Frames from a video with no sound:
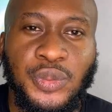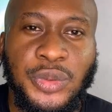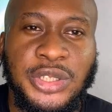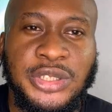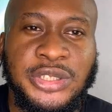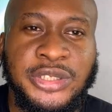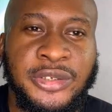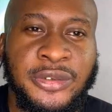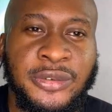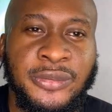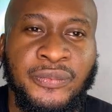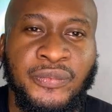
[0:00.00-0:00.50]

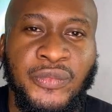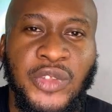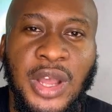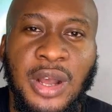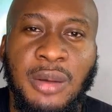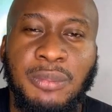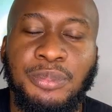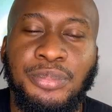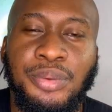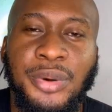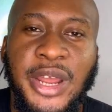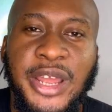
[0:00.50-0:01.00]
with a
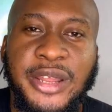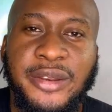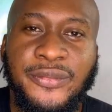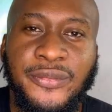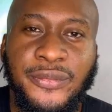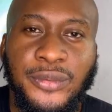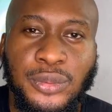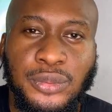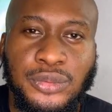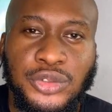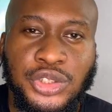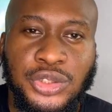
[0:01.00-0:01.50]
bright
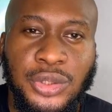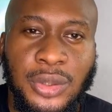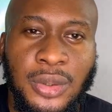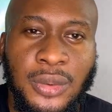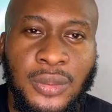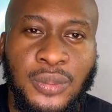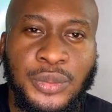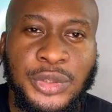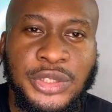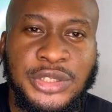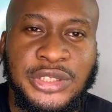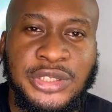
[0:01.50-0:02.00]
future,
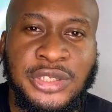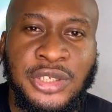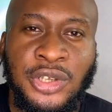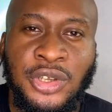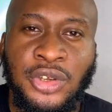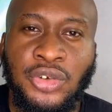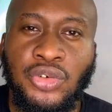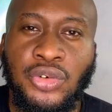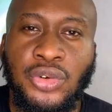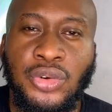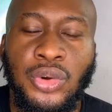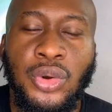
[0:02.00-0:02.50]
with
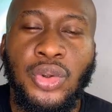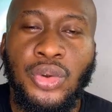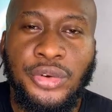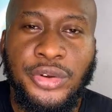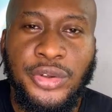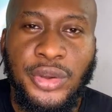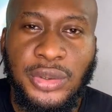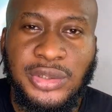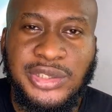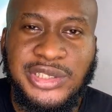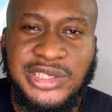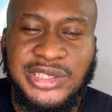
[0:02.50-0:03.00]

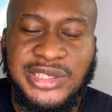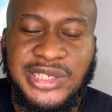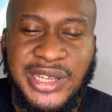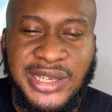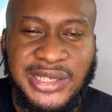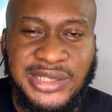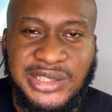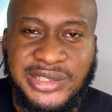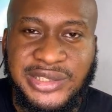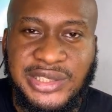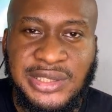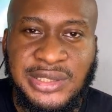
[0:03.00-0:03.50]
glorious
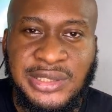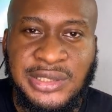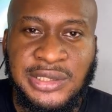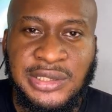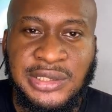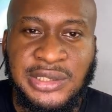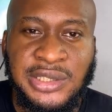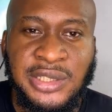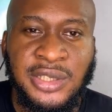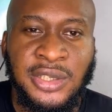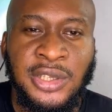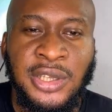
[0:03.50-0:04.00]

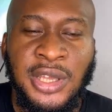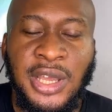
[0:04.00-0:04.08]
destinies,